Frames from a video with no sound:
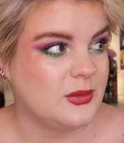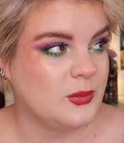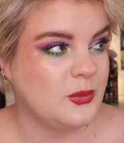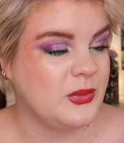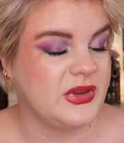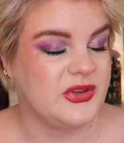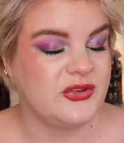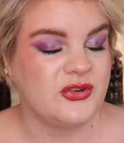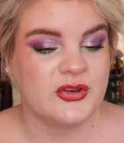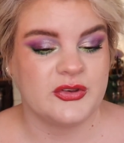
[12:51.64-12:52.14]

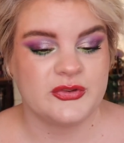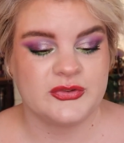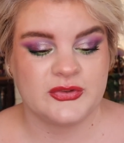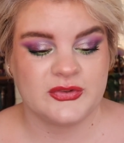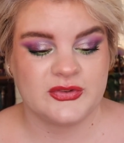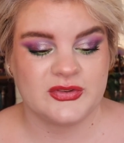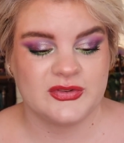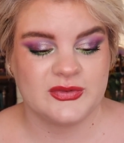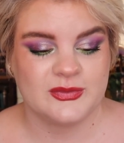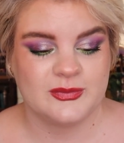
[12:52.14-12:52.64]
We
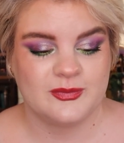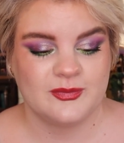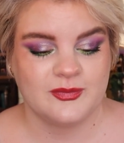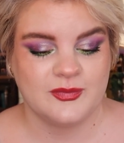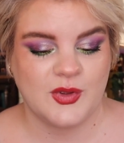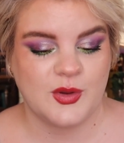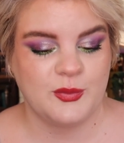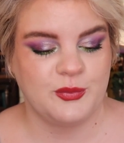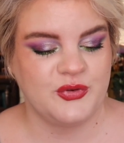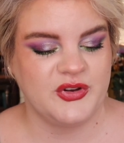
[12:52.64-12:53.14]
just
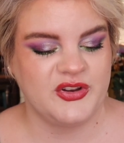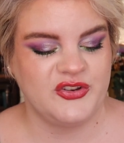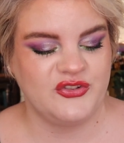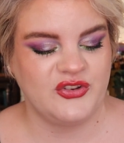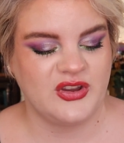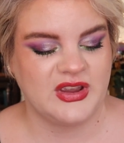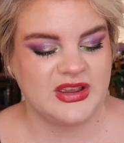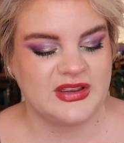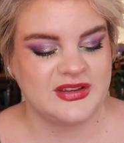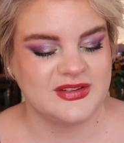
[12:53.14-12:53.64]

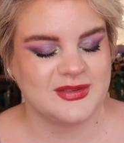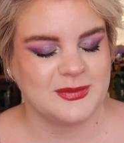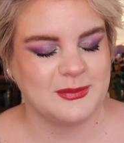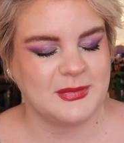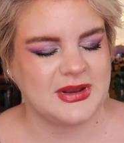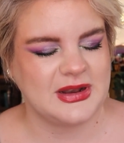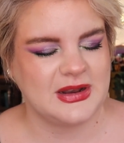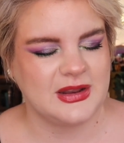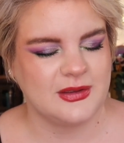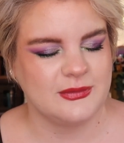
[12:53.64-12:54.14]
appreciate
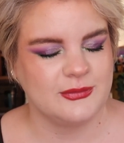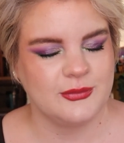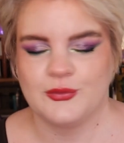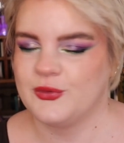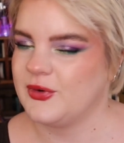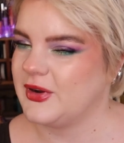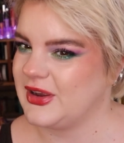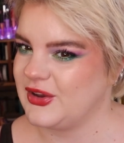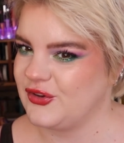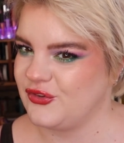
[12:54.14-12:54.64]
my love
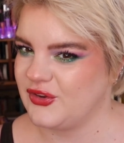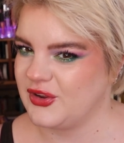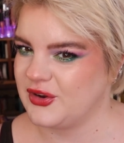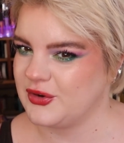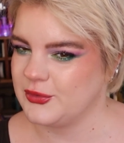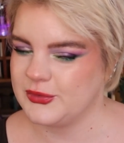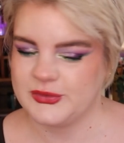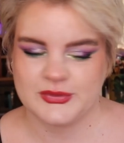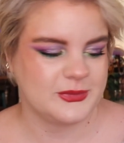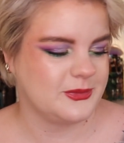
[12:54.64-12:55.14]
for
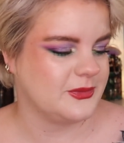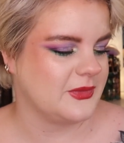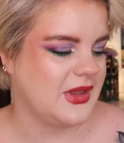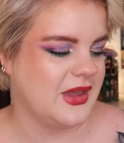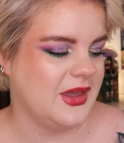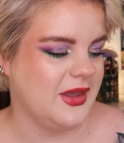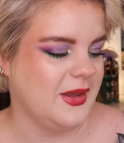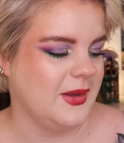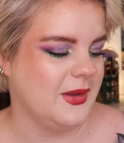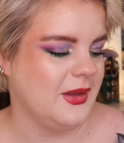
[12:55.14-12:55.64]
eyeshadows.
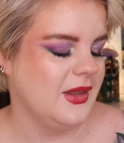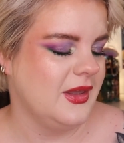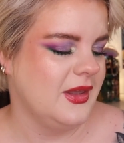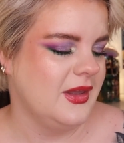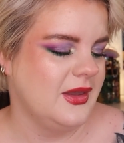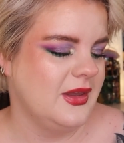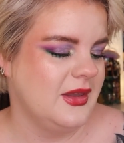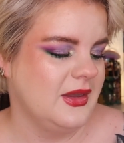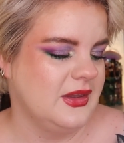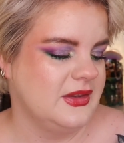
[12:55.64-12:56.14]

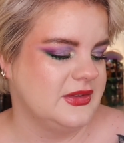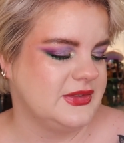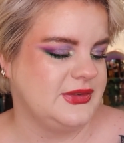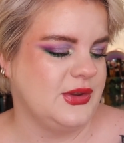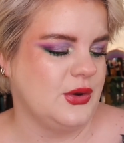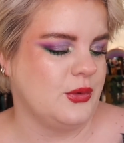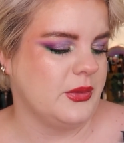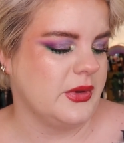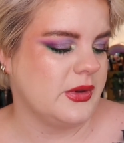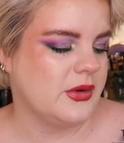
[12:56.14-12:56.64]

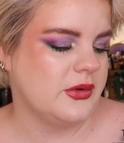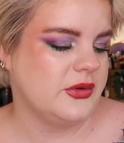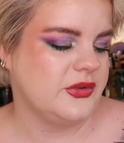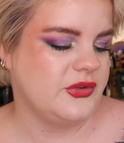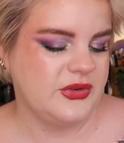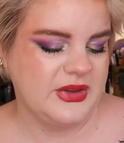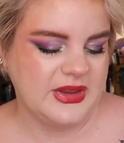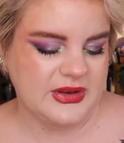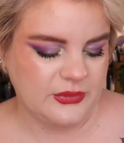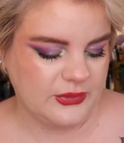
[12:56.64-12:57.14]
So we're going
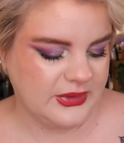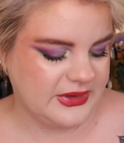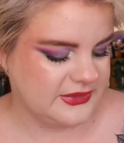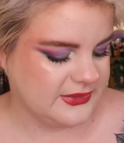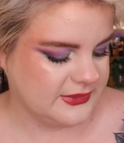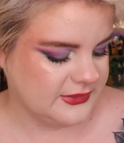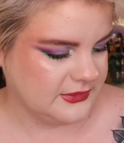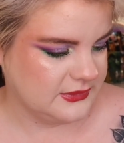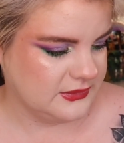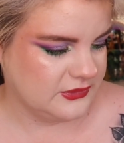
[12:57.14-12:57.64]
to
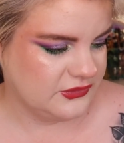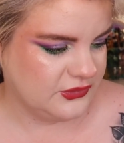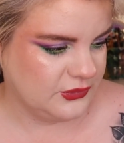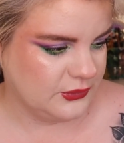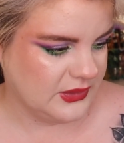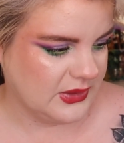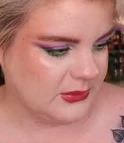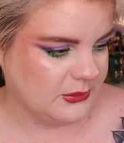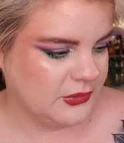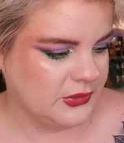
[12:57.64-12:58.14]
generate
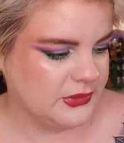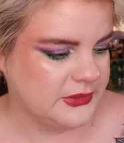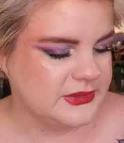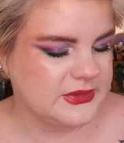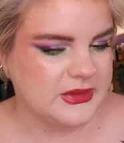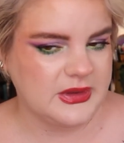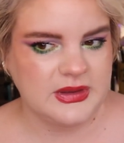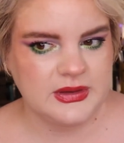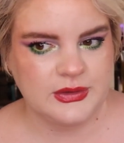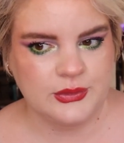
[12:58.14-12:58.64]
2
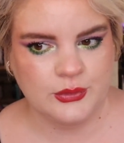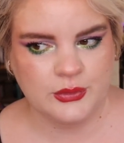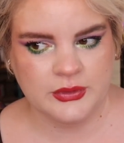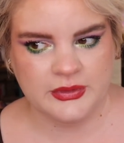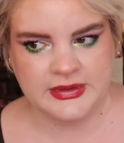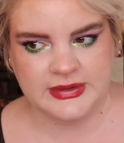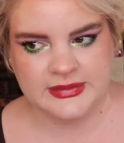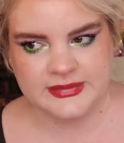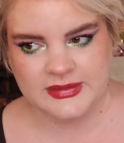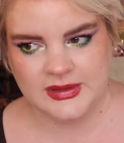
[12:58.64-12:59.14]
numbers. Ignore
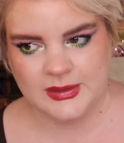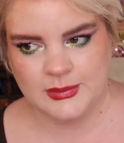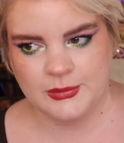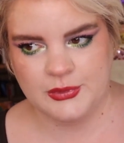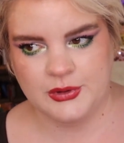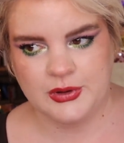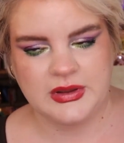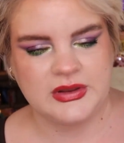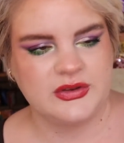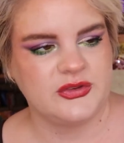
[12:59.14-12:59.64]
this
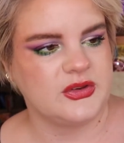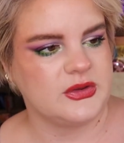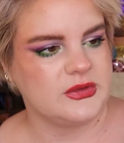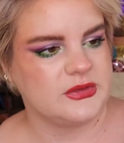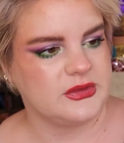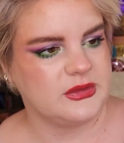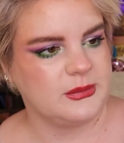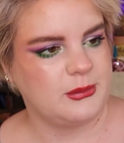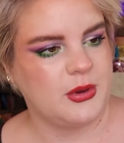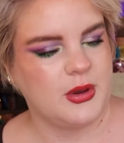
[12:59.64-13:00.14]
number. It
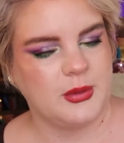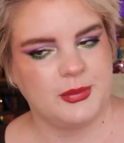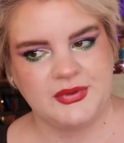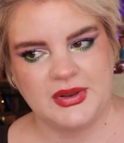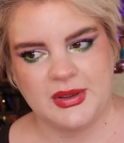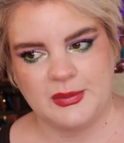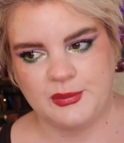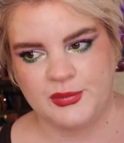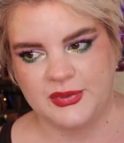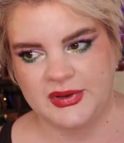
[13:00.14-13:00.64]
just
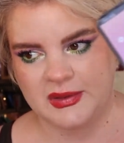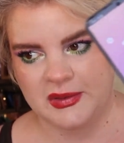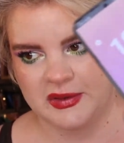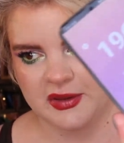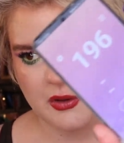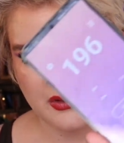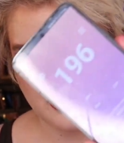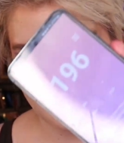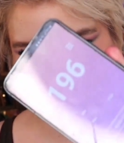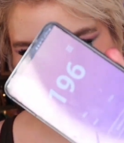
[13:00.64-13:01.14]
popped up when
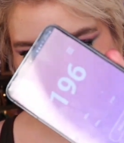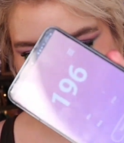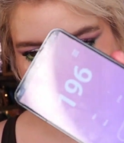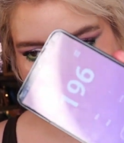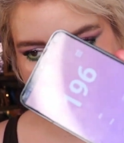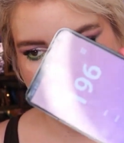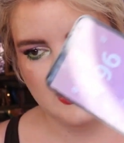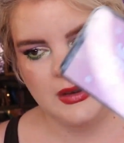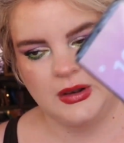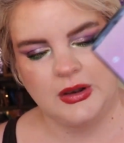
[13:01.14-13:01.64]
I
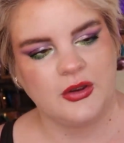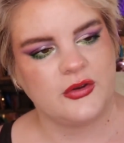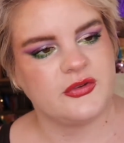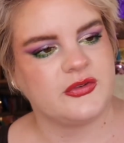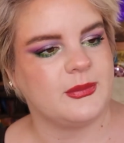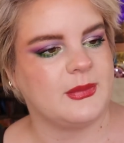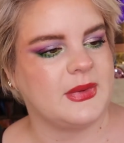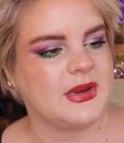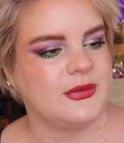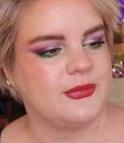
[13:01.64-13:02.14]

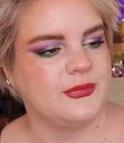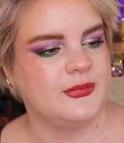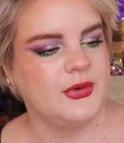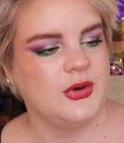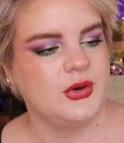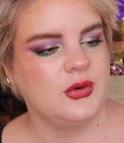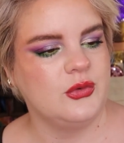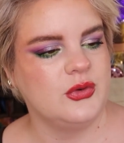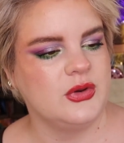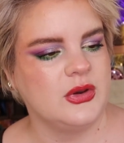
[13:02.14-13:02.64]
unlocked my
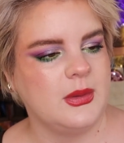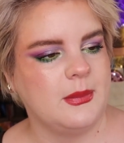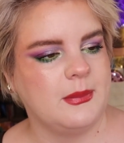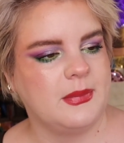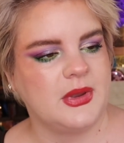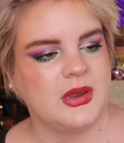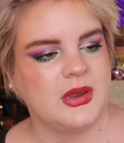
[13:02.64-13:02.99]
phone.